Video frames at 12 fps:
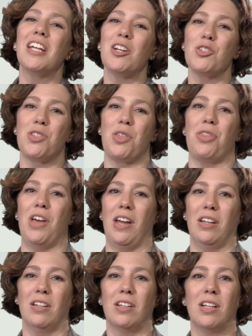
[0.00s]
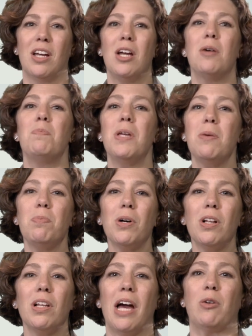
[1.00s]
Here's the thing.
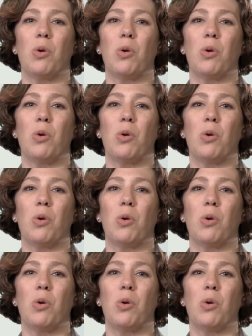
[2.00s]
People and